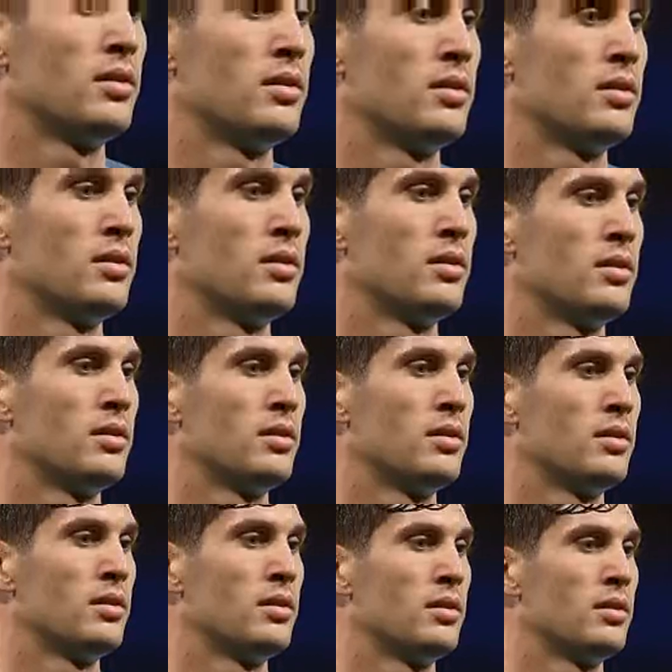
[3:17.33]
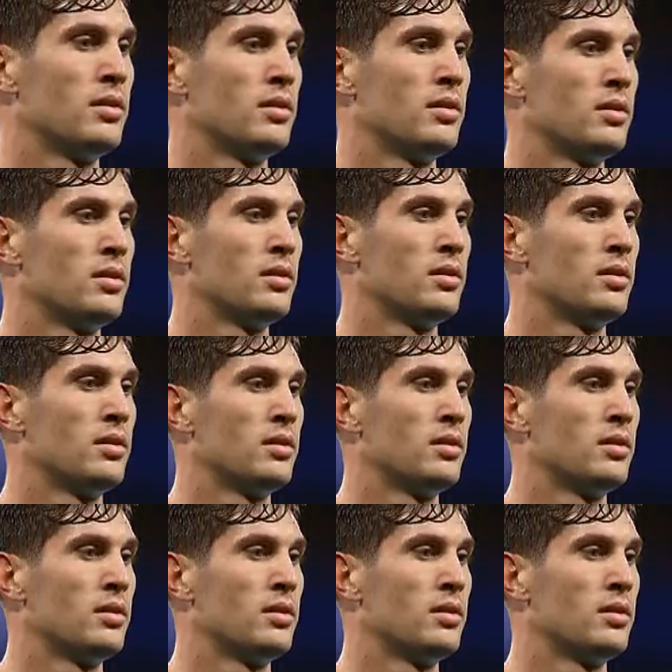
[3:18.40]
Nothing is said.